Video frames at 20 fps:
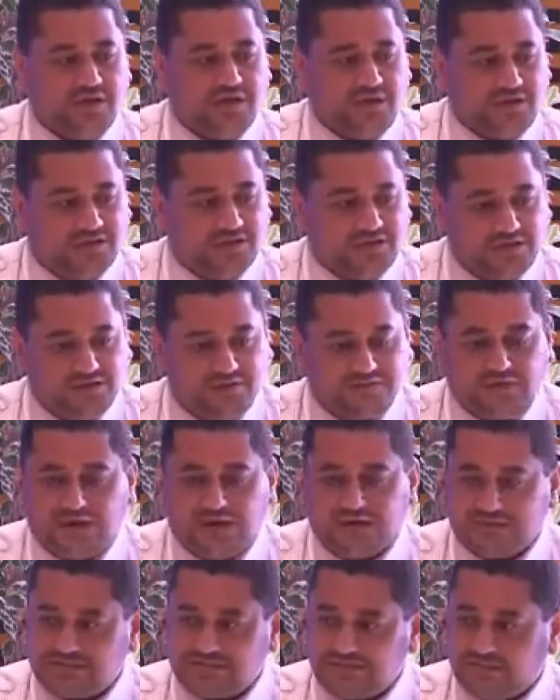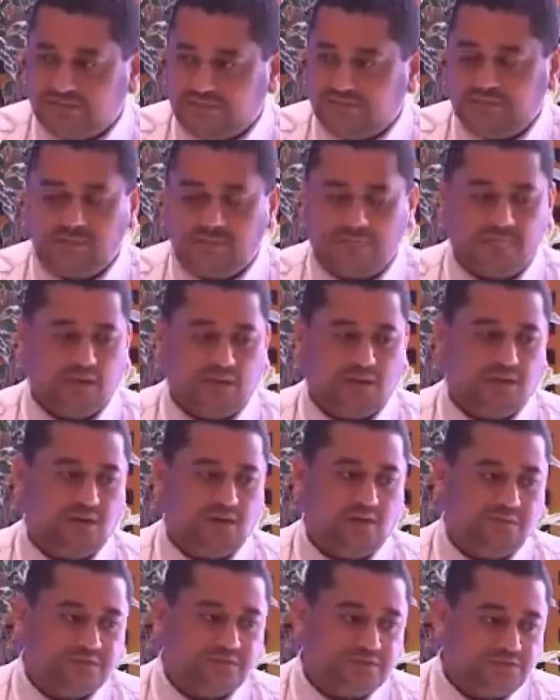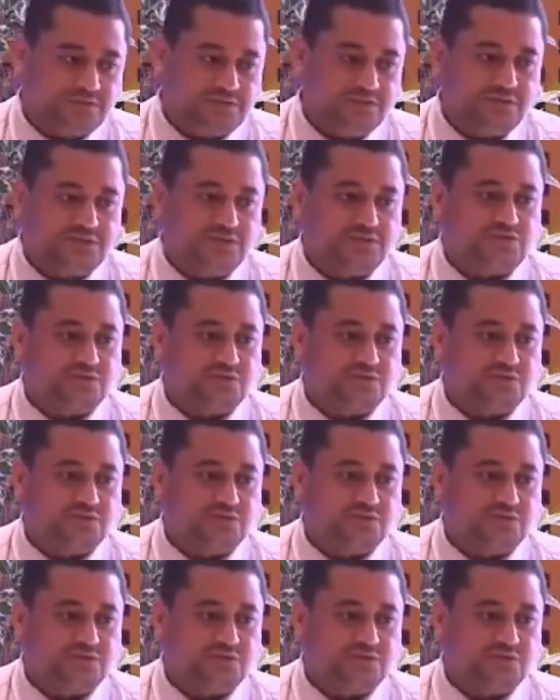He gives us some opportunity